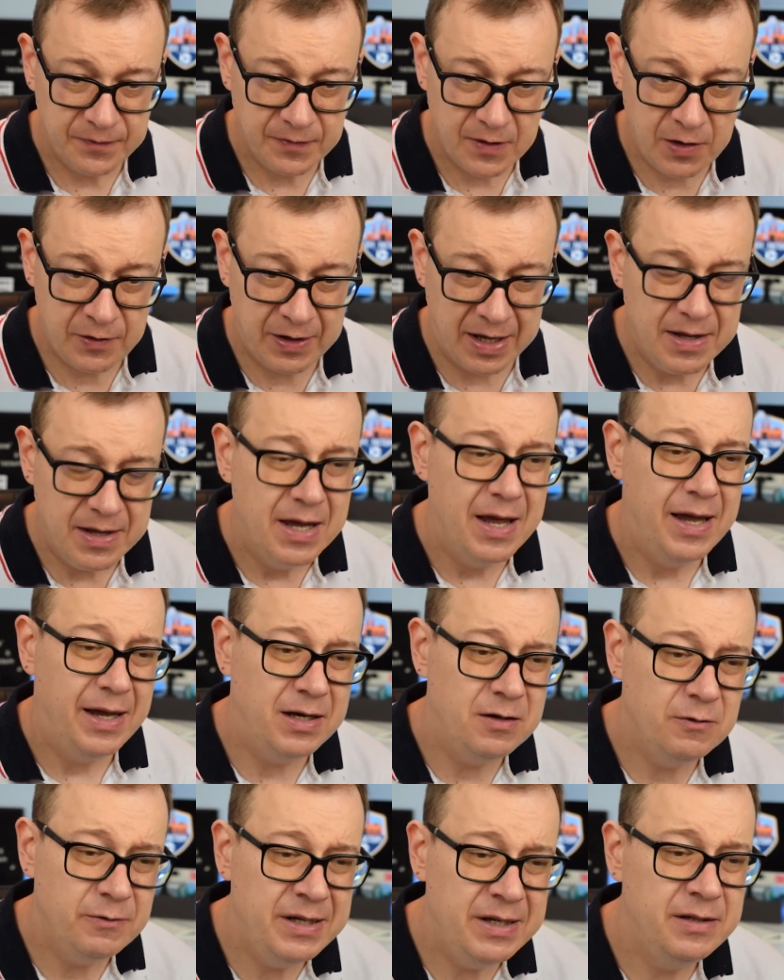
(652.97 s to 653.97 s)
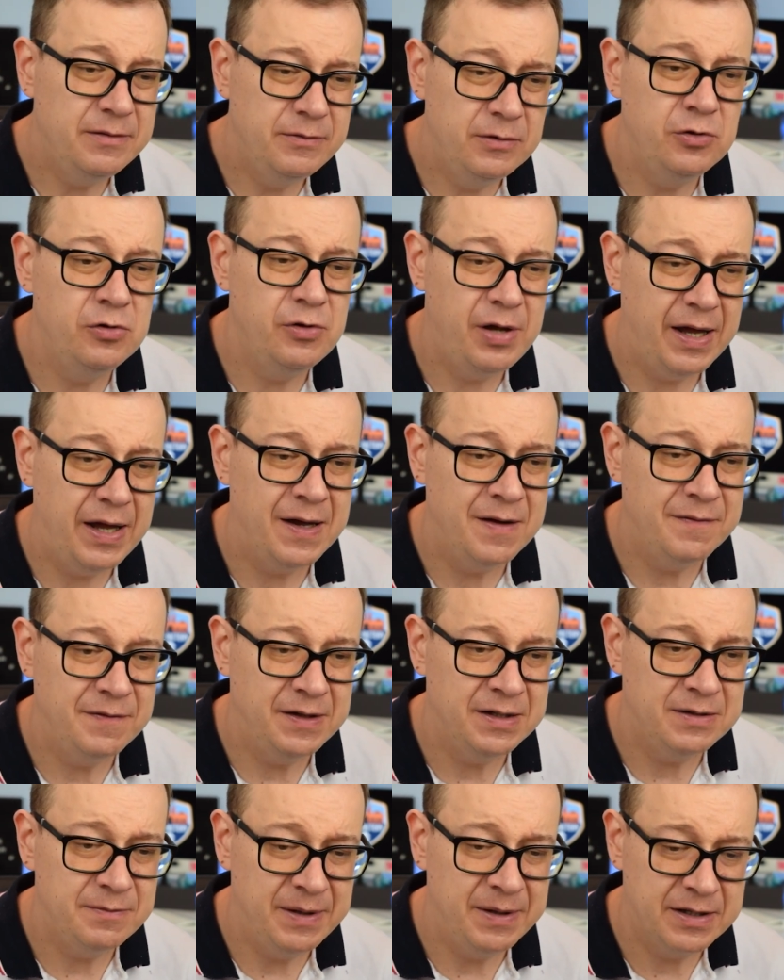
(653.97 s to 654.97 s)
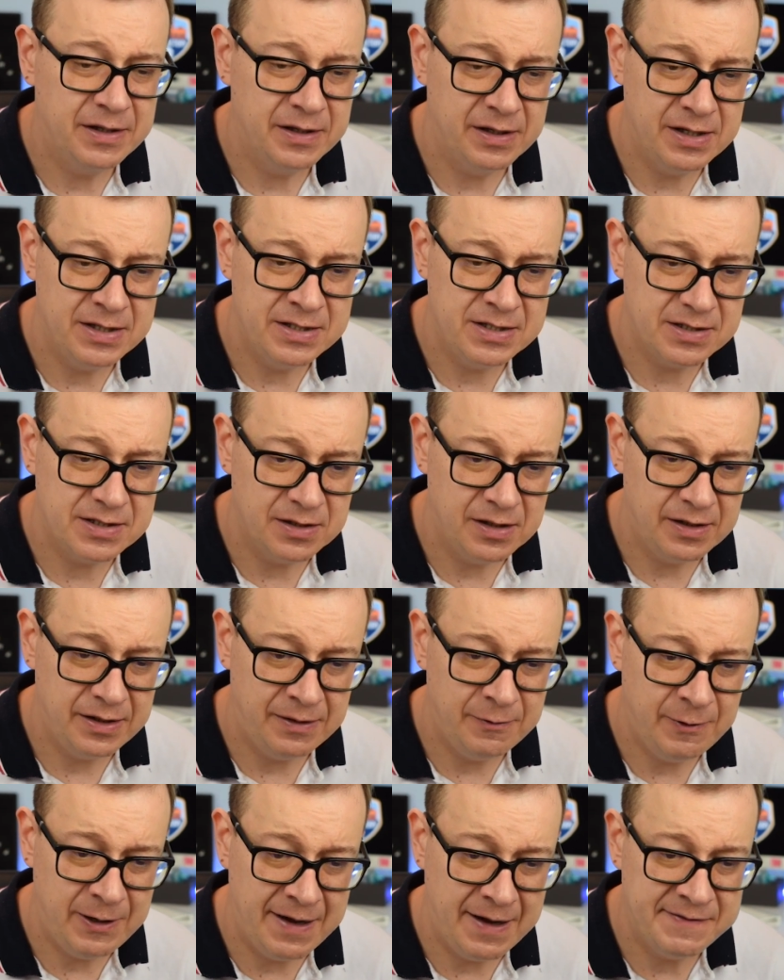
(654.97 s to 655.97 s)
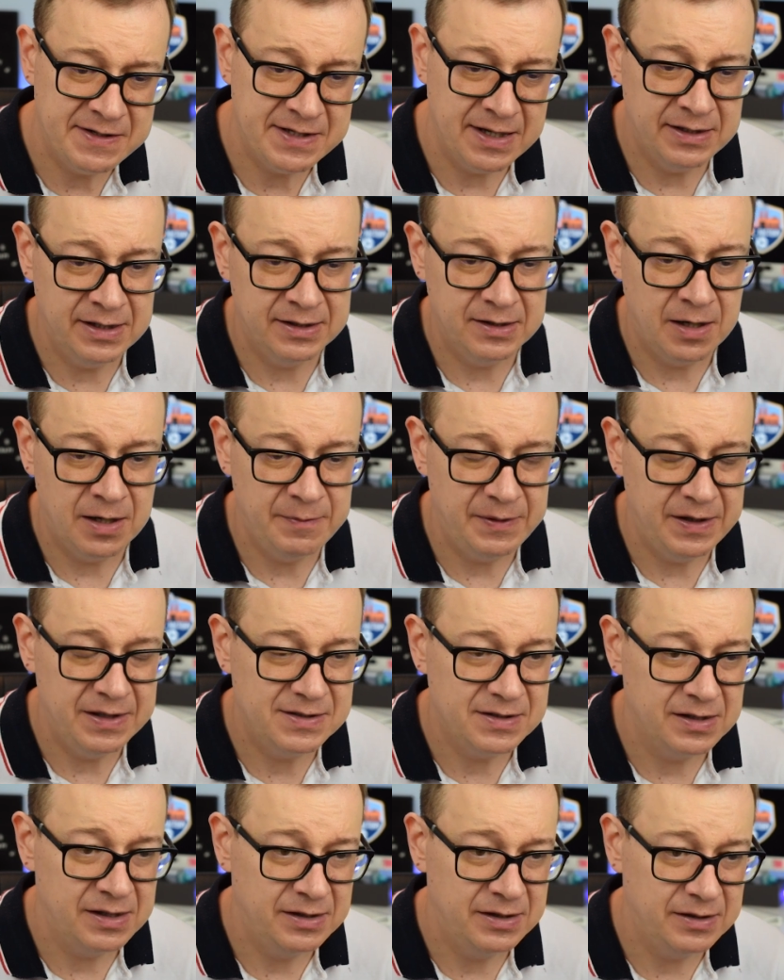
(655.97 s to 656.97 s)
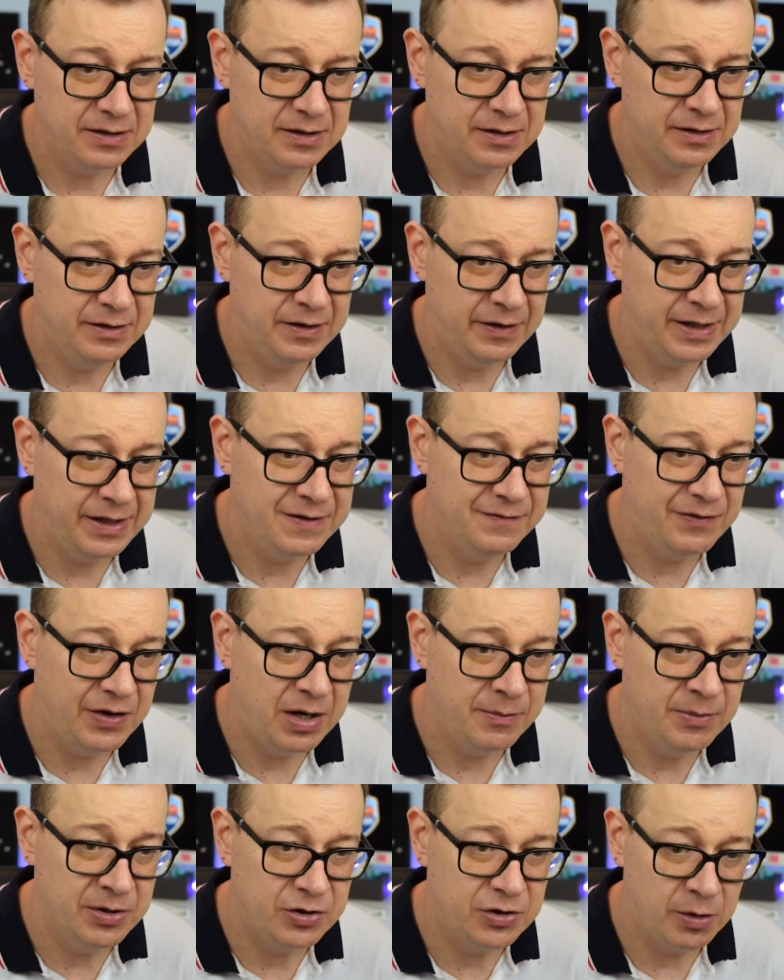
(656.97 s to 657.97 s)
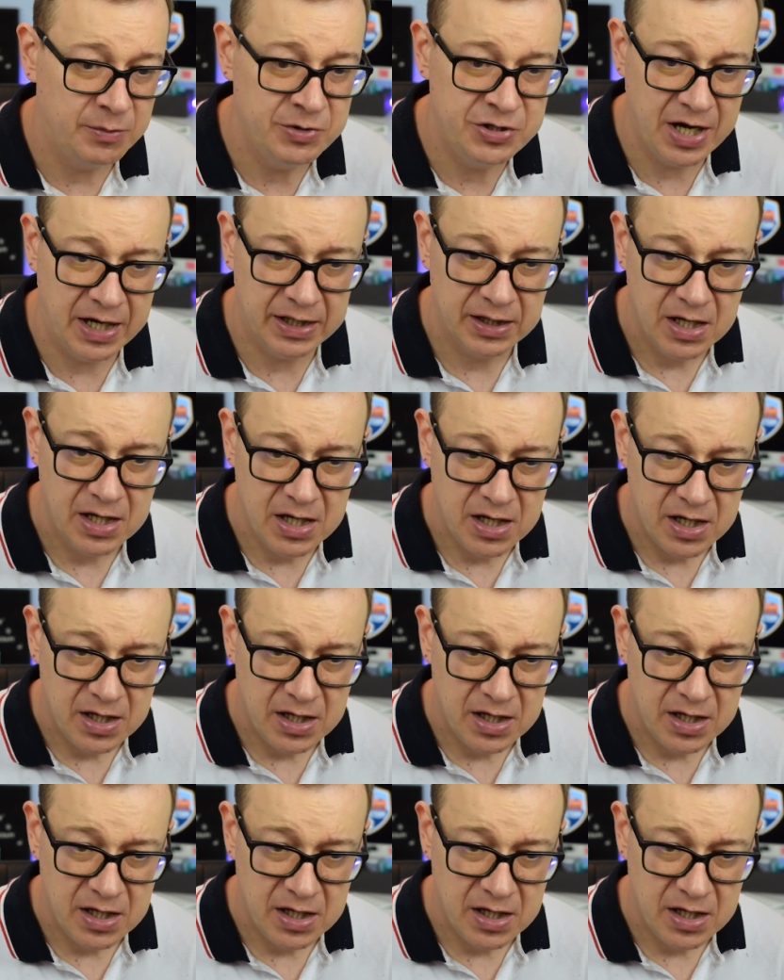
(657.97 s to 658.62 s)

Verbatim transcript: Okay, and we do have it because uh, we have set it up inside the environment object.